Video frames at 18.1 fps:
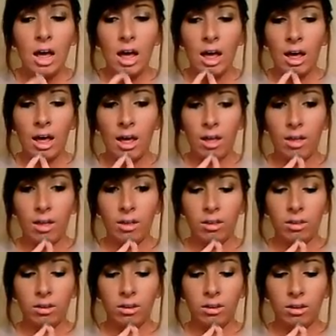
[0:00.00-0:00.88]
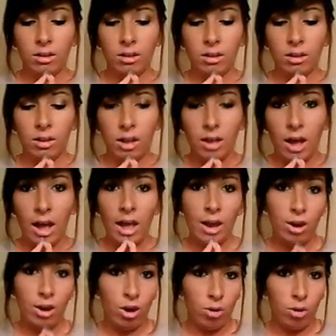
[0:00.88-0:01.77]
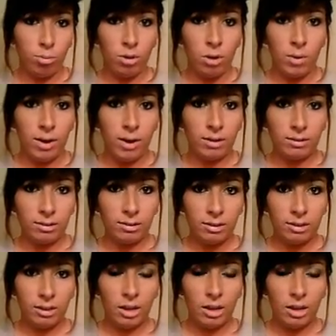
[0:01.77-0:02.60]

I had no blowouts.